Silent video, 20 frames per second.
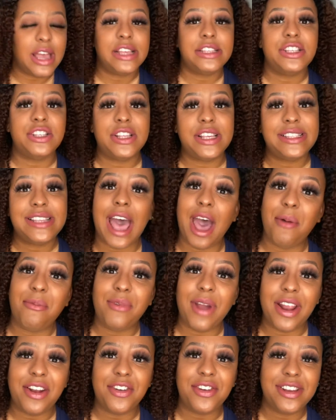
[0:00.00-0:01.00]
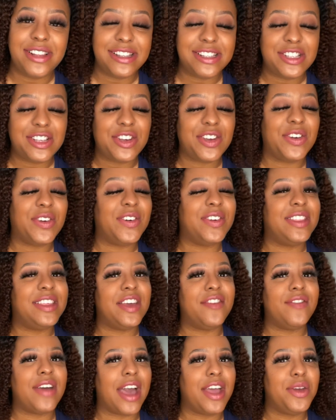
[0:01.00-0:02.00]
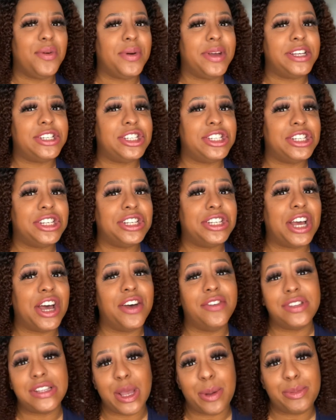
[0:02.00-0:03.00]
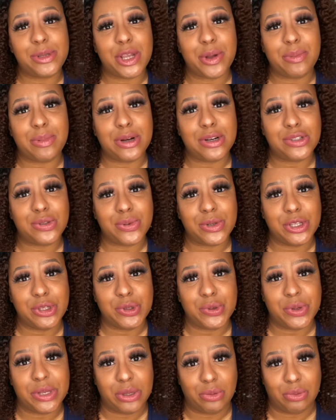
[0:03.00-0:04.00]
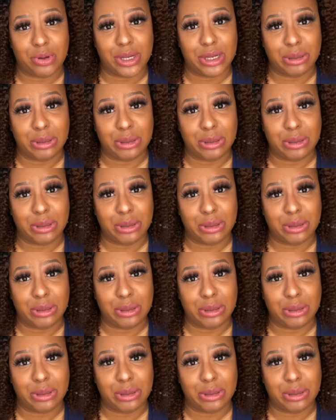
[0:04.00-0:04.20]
So let's hop right on into the evaluation of September 2021.